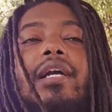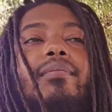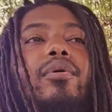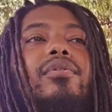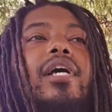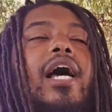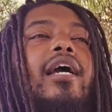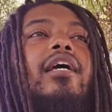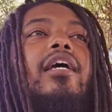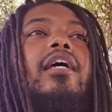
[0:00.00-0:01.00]
The most high
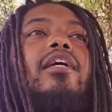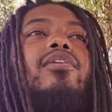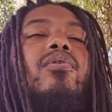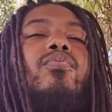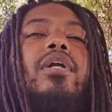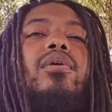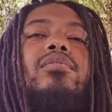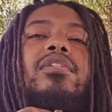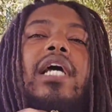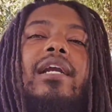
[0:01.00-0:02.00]
don't want no
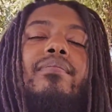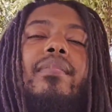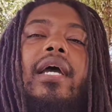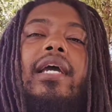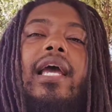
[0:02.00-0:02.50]
sodomite,